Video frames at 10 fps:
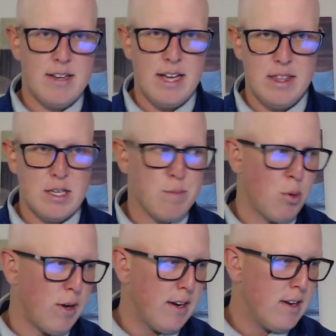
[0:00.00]
at this
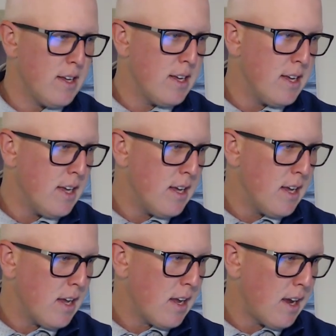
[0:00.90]
point.
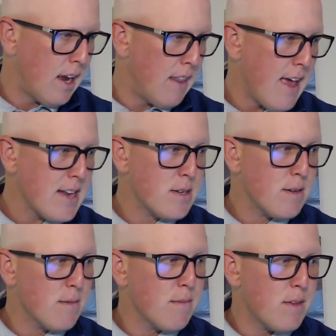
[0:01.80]
And that
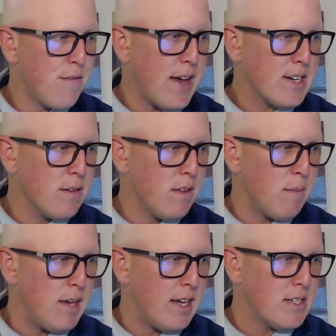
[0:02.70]
effectively
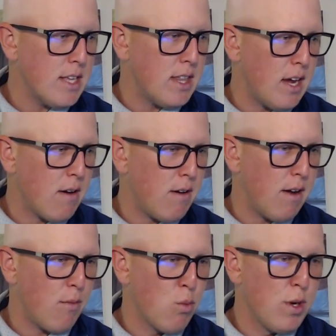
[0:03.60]
means that they're in
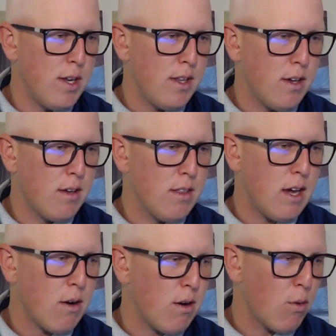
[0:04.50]
a really
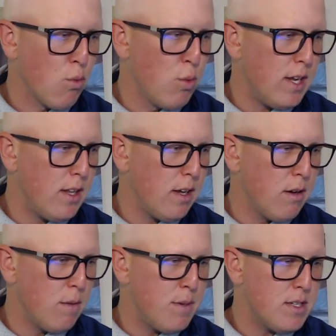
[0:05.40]

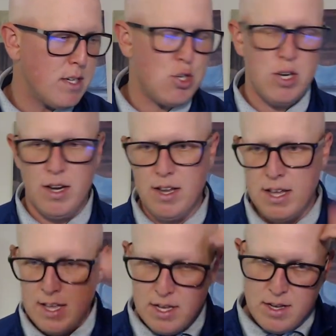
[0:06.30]
good position
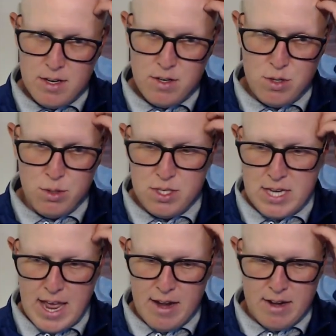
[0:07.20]
to
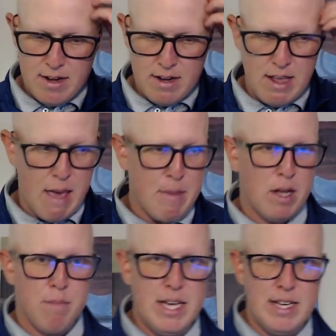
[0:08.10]
set
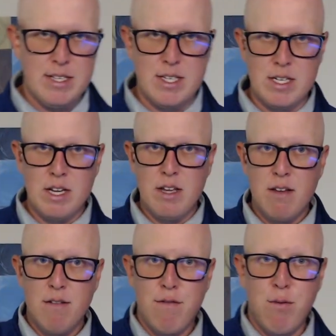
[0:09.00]
MLB's
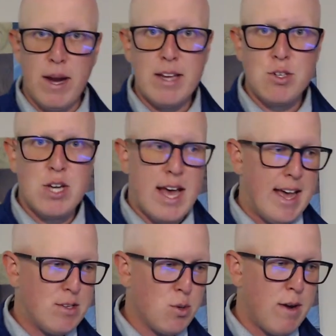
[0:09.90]

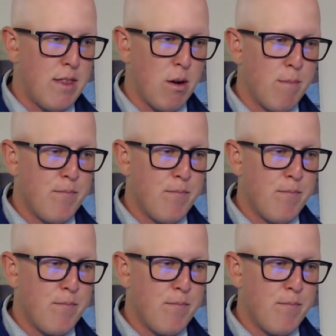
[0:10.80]
franchise, or rather